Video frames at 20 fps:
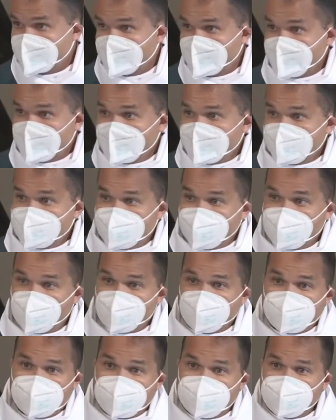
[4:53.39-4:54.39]
Dare
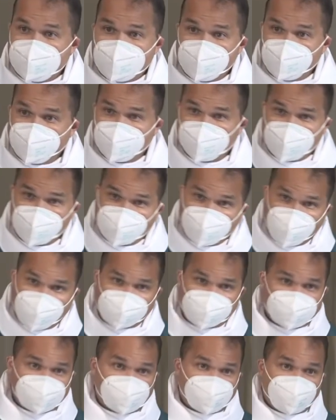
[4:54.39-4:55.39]
we put up on a
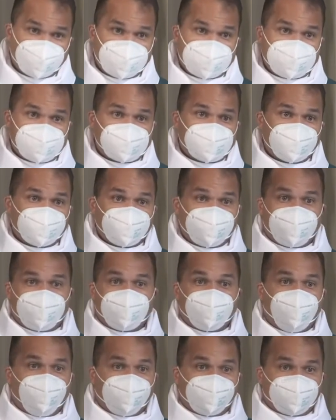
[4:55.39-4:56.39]
screen somewhere
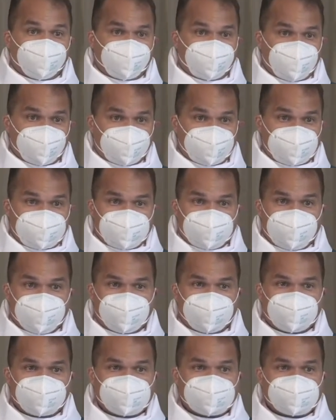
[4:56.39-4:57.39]
all of your
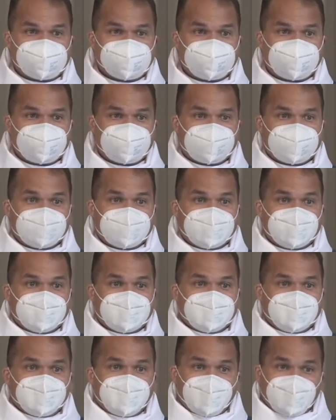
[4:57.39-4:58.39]
emails?
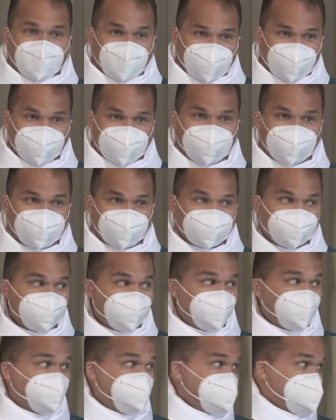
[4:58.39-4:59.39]
Oh,
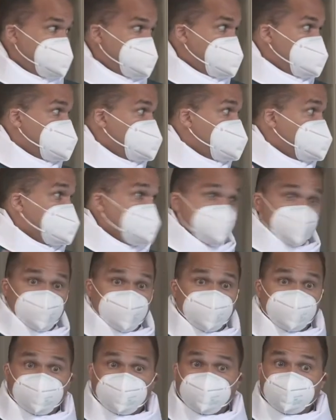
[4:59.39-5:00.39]
we have
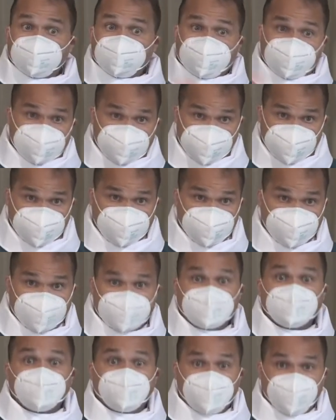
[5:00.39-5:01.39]
plenty
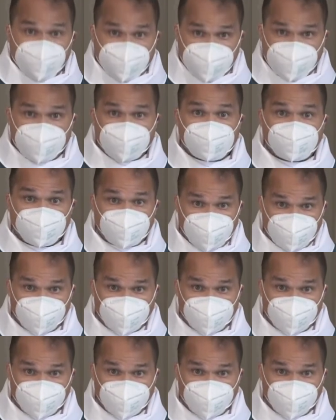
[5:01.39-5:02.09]
of things to do.